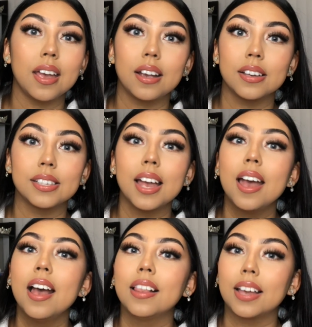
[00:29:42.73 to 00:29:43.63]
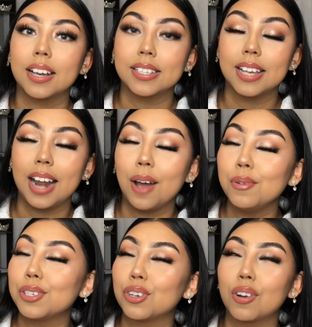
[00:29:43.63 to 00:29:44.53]
because like I said, I
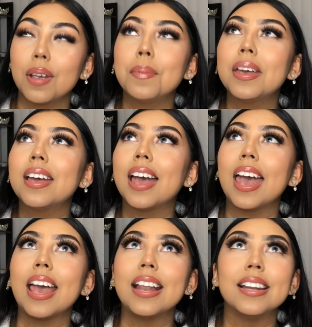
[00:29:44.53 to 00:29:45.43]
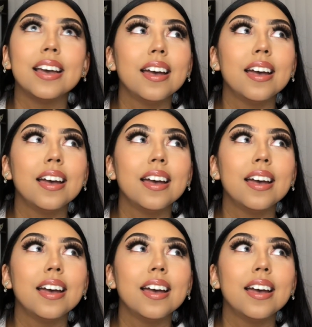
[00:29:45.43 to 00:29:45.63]
was screaming and